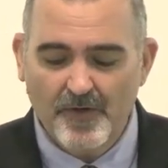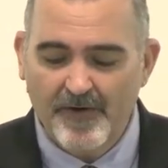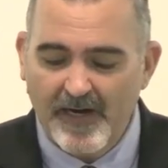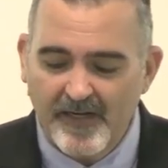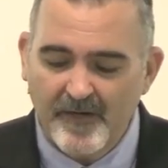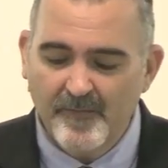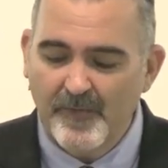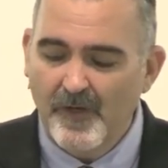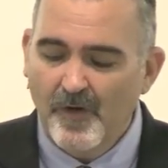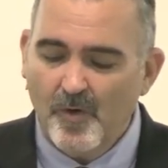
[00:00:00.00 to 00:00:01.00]
around him
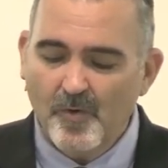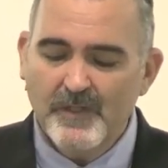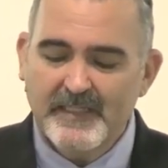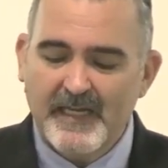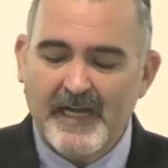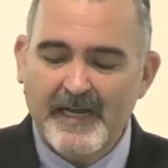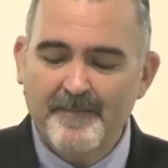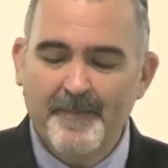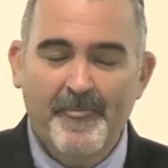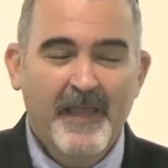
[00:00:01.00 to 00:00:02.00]
all the time.